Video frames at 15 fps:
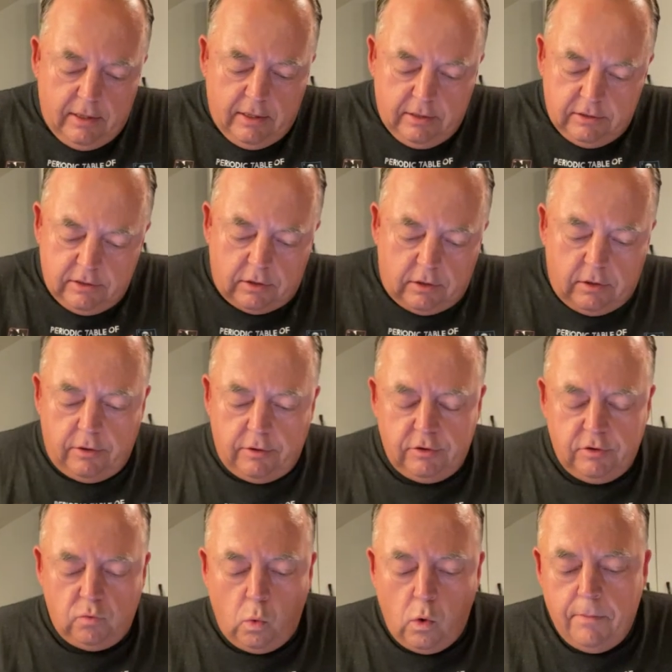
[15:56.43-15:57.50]
So
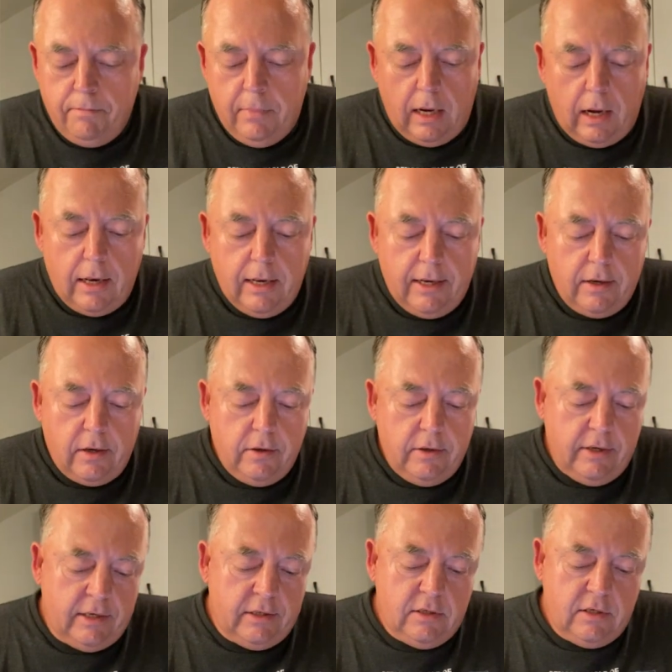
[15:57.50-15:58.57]
there's 1 milliliter
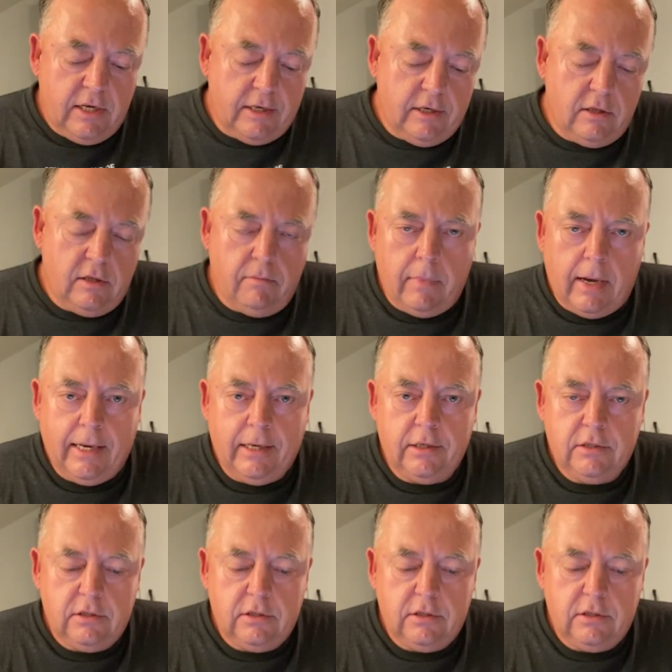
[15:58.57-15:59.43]
and 10 to the minus